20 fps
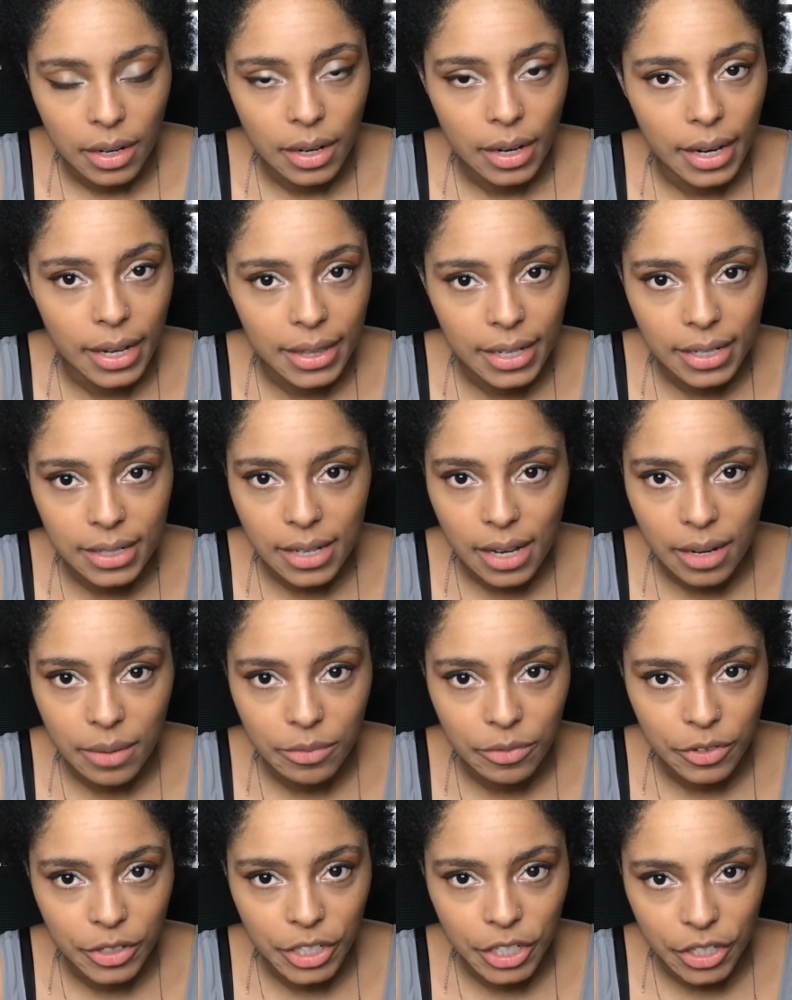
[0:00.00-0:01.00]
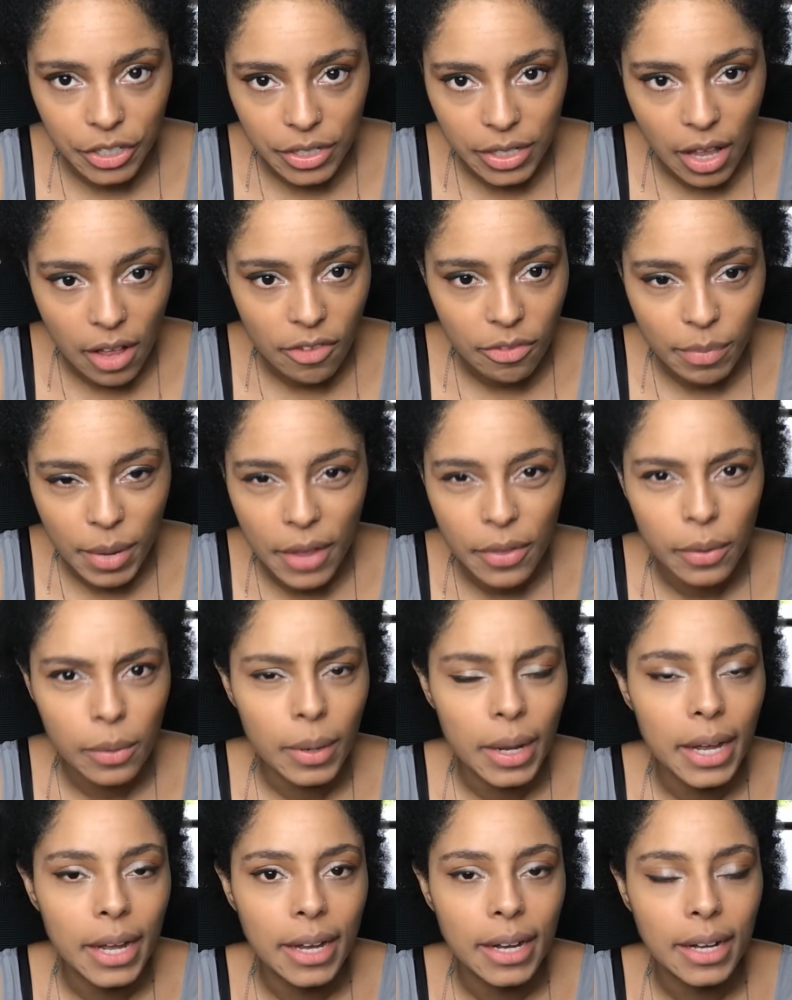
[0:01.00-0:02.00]
And that time for yourself, by the
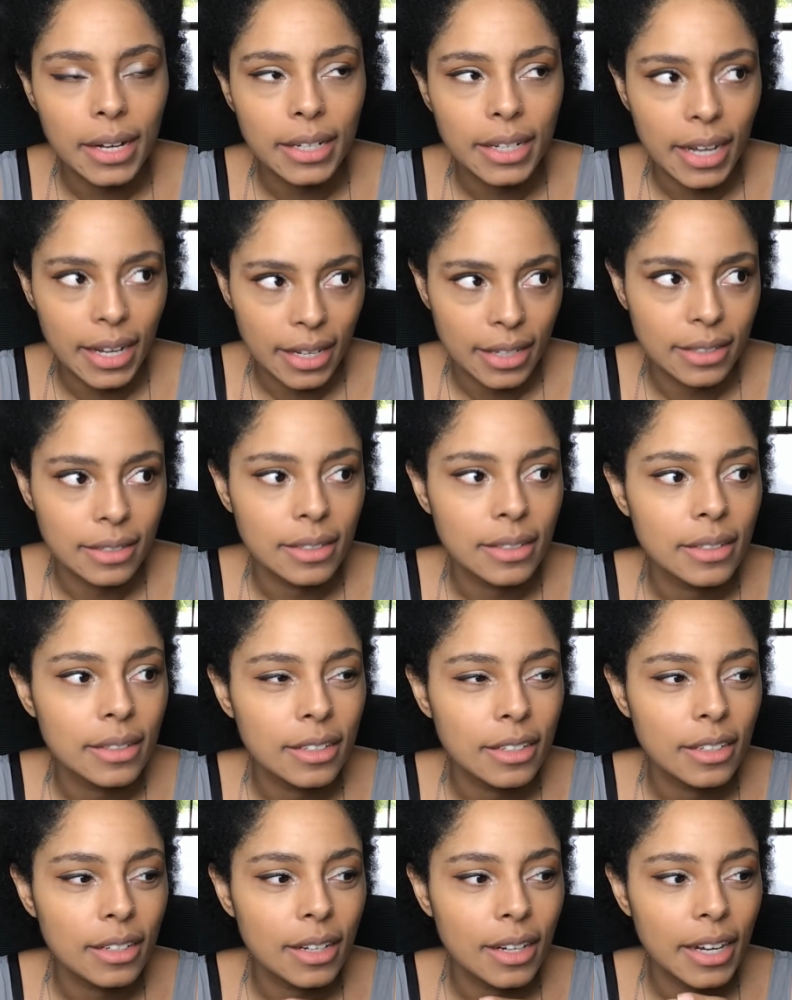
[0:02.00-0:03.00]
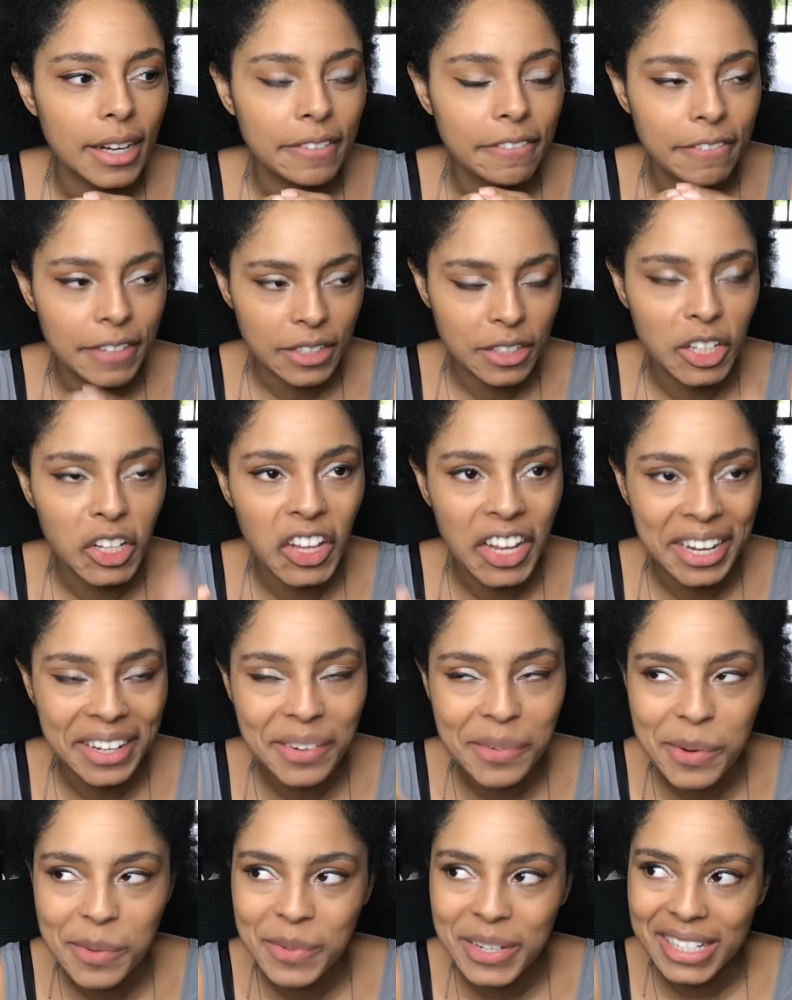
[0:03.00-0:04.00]
way, again, I feel like
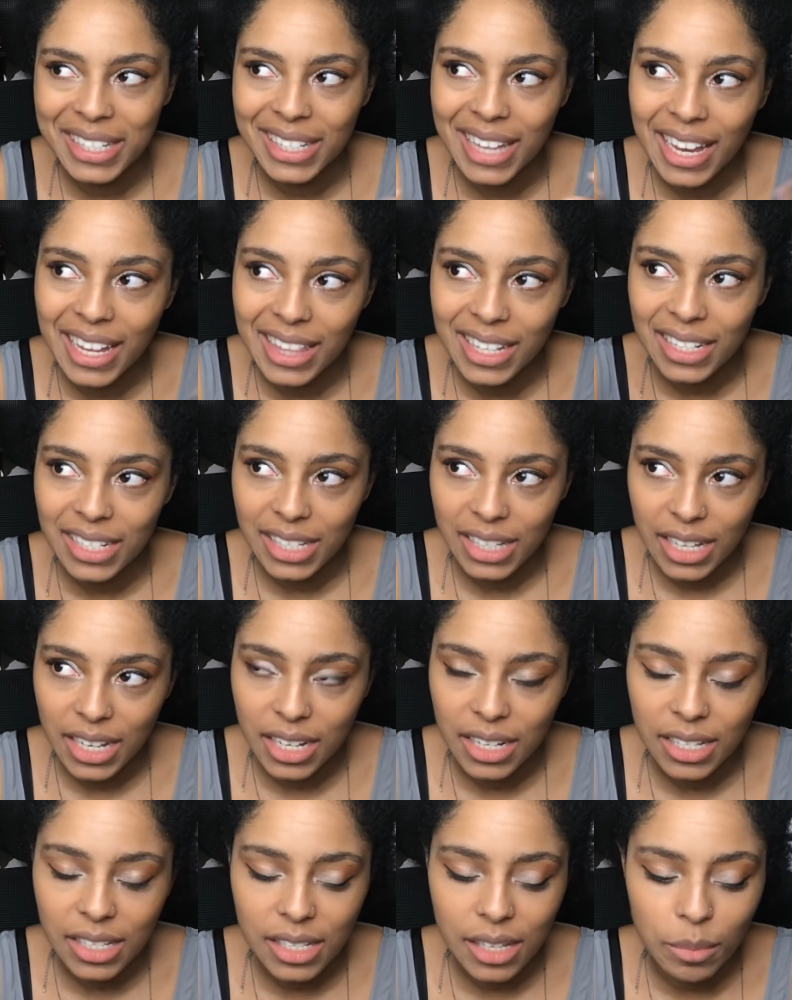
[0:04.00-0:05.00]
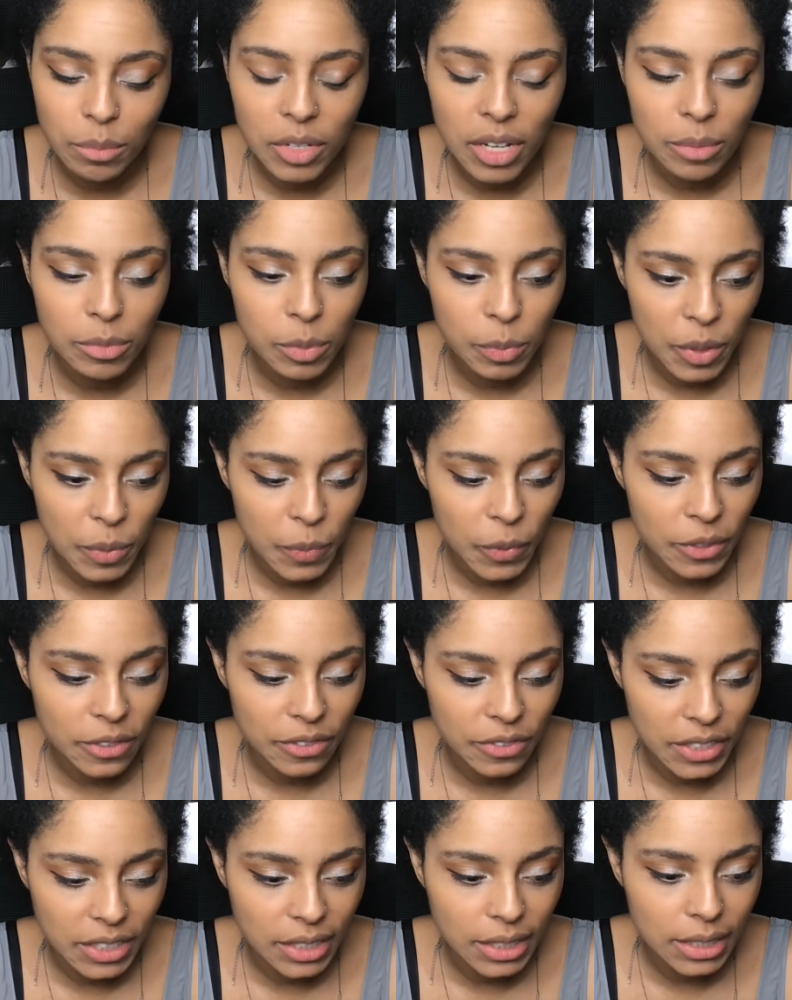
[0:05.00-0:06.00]
when we say these things, sometimes people
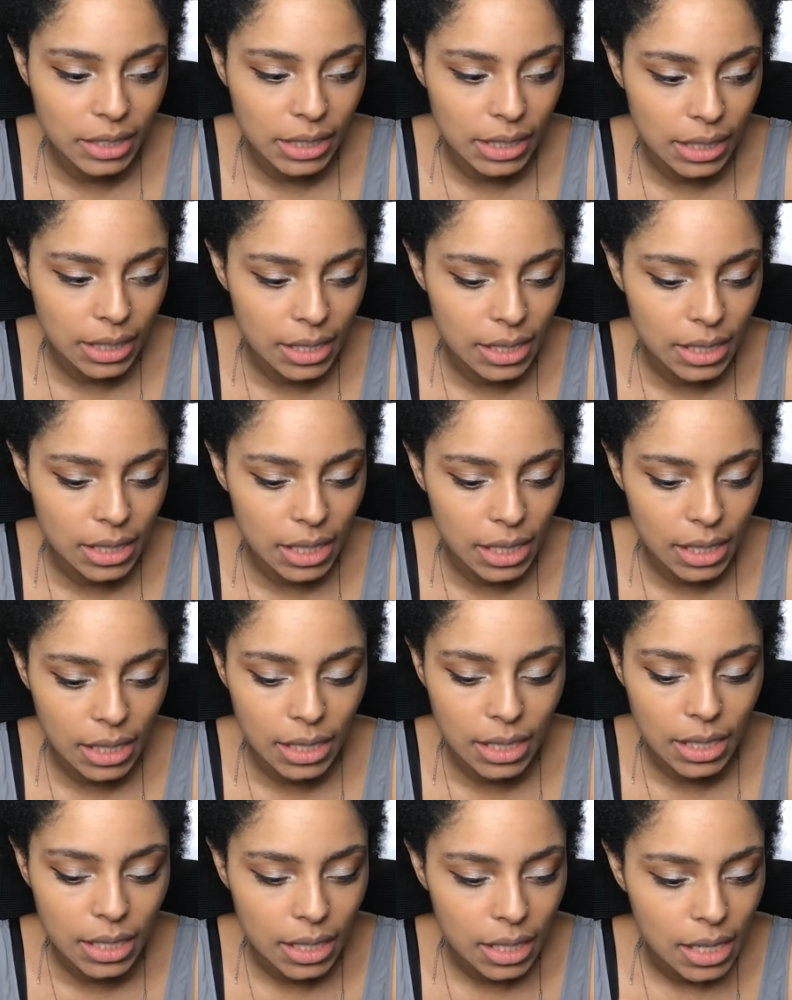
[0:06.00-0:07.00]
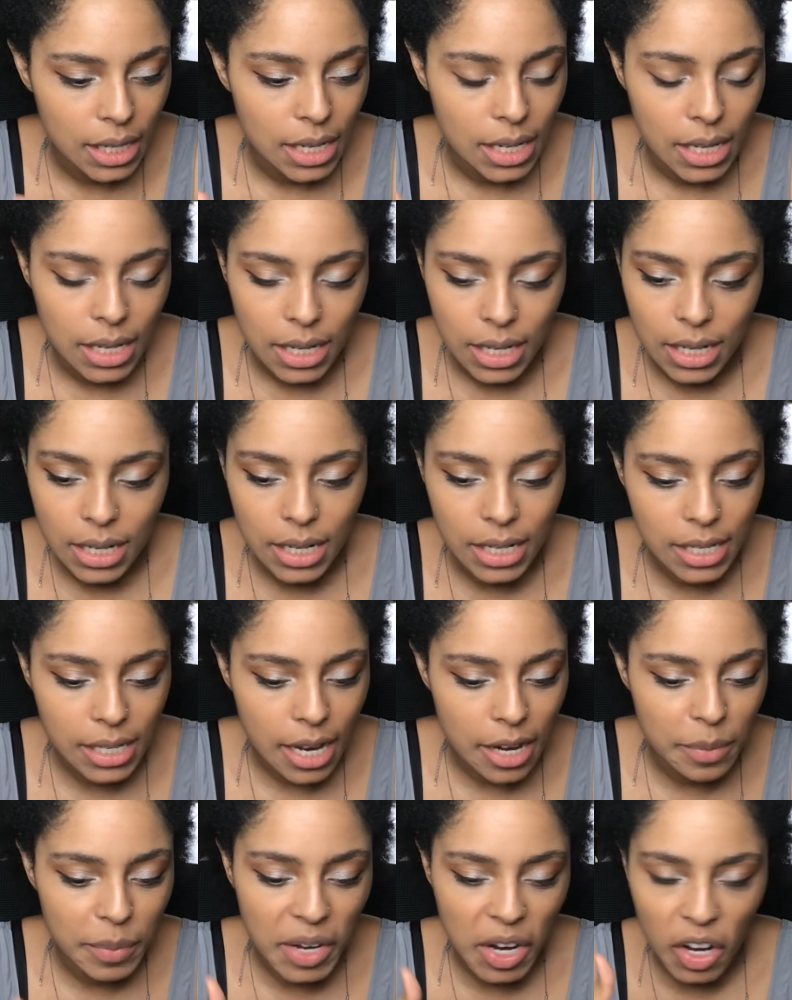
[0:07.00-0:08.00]
feel that it's like, it's got
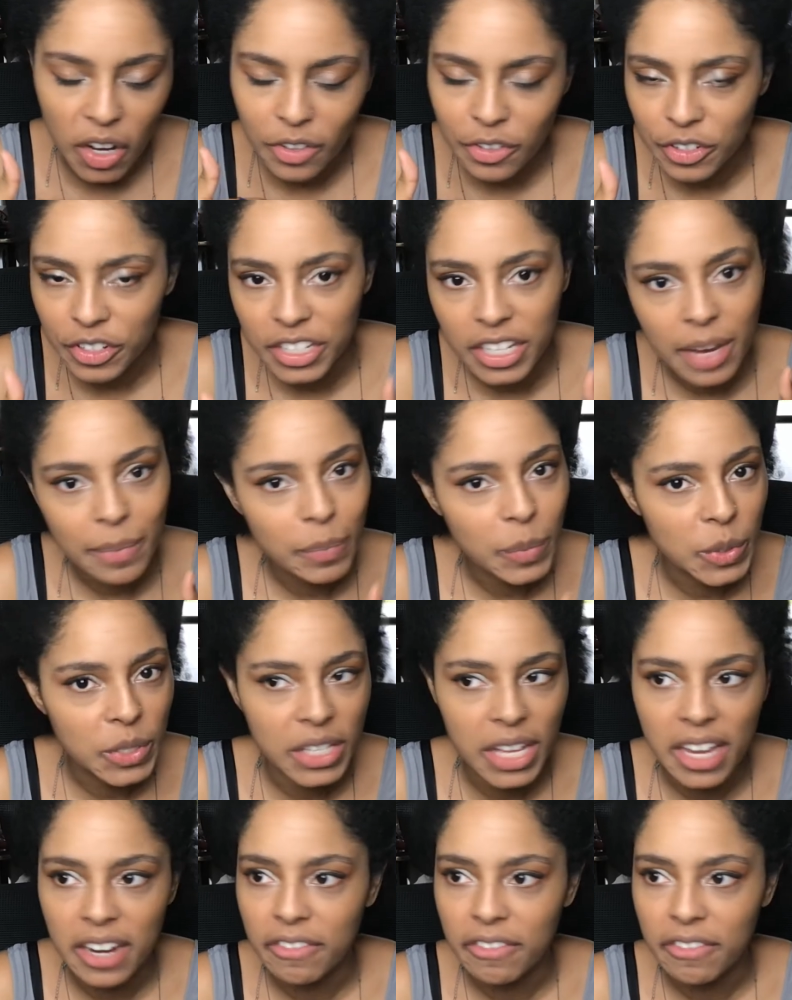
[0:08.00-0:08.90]
to be 110%.